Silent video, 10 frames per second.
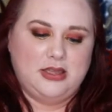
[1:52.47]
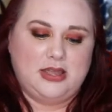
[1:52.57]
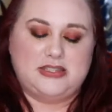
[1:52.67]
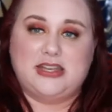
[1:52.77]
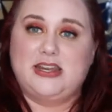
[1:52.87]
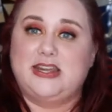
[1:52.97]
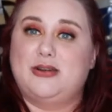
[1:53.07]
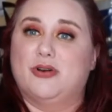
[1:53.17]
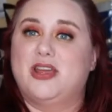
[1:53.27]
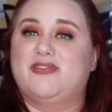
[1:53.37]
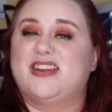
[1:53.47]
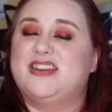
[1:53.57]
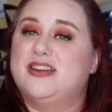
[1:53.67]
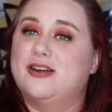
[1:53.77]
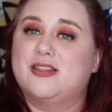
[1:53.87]
And to get anywhere
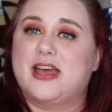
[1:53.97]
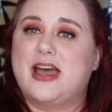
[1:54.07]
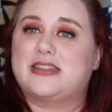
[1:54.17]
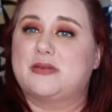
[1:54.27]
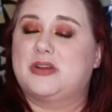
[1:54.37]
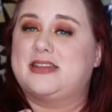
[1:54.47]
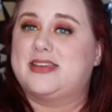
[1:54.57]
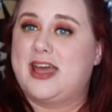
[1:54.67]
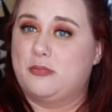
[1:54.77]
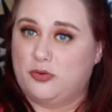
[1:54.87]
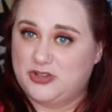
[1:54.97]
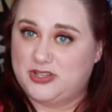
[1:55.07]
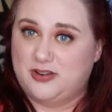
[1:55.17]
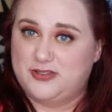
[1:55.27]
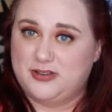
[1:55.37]
even near that, I'm gonna have to add more
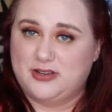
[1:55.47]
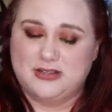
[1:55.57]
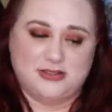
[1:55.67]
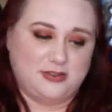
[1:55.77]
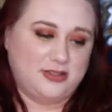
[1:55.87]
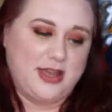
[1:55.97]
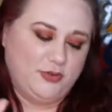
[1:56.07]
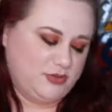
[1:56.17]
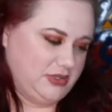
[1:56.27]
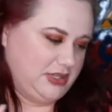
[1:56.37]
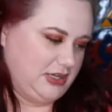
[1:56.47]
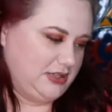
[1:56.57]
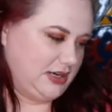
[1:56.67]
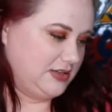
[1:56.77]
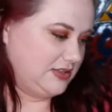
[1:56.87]
stuff to it. So that was one thing
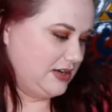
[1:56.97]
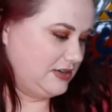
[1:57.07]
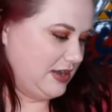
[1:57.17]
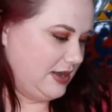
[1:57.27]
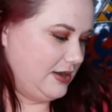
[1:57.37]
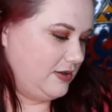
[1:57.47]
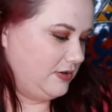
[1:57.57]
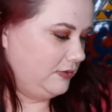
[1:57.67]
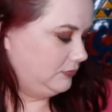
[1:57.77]
that I decided to add.